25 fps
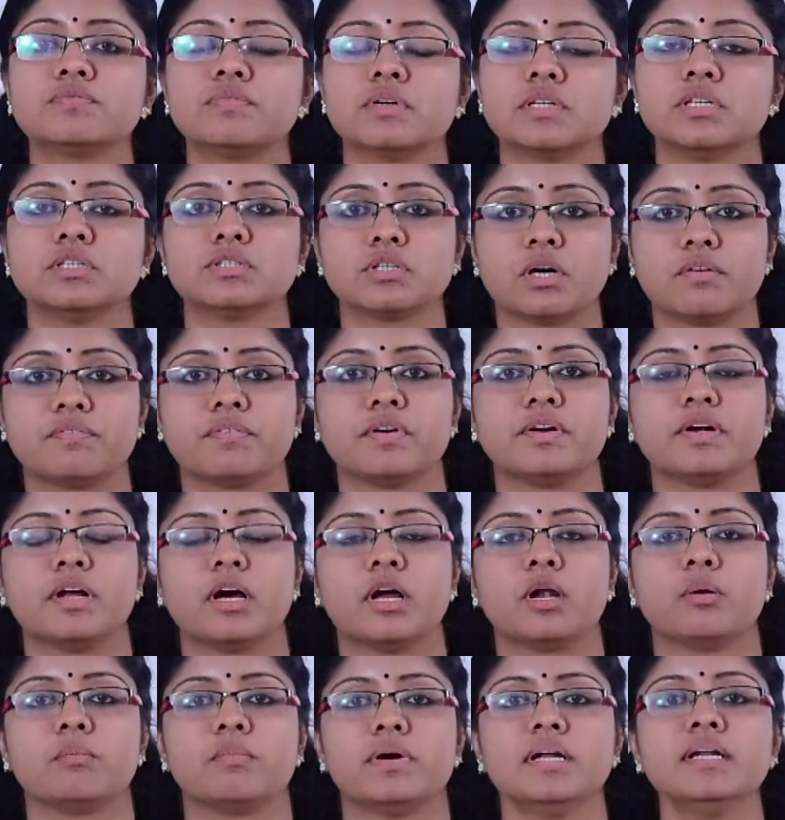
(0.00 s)
for the software
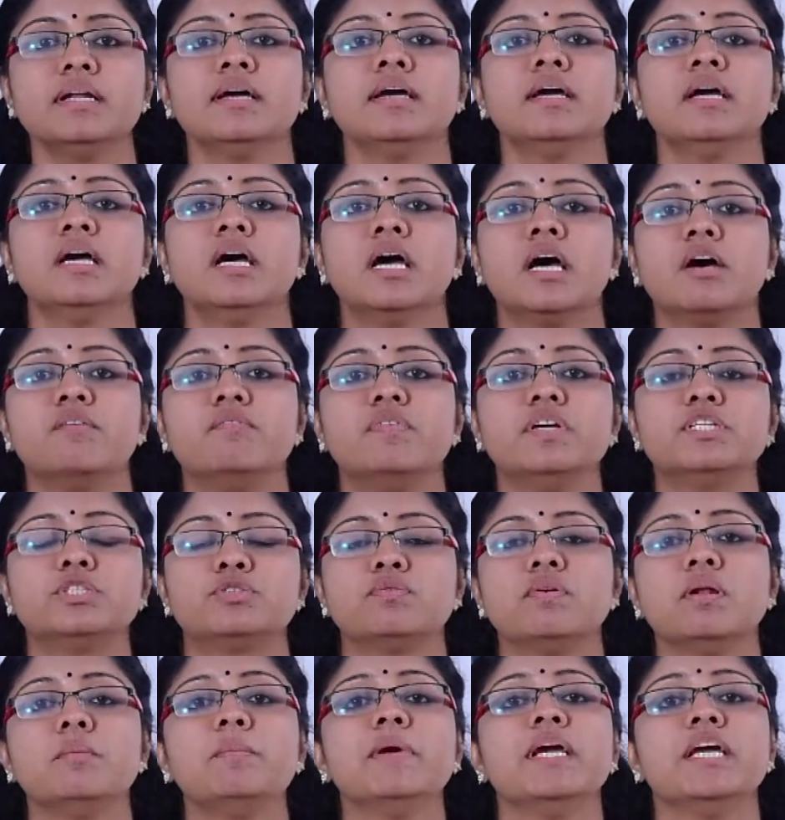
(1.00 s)
development, which
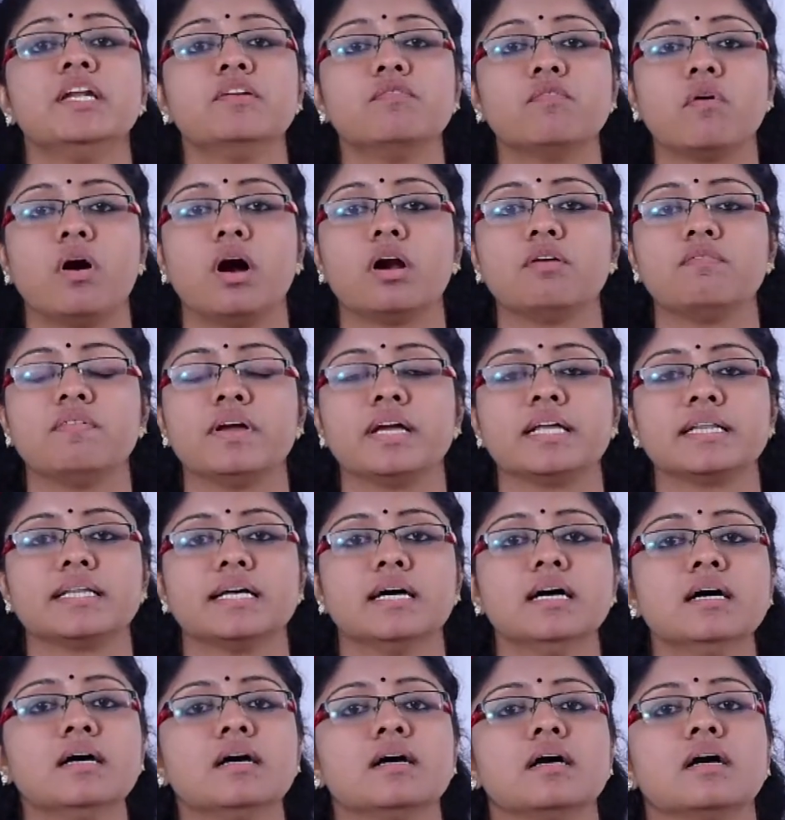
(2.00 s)
will be involving
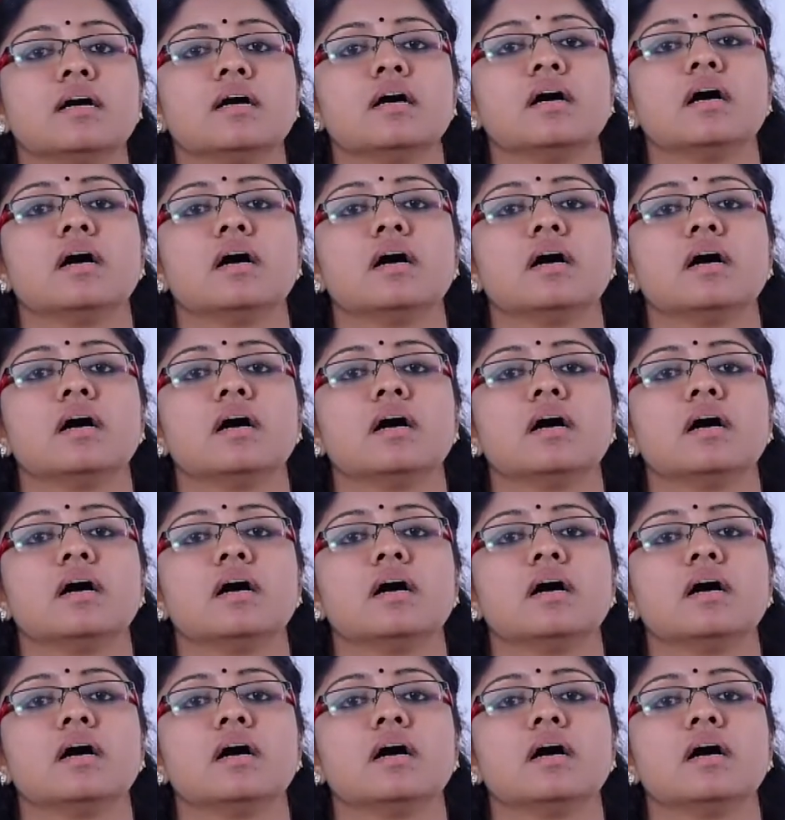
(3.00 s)
the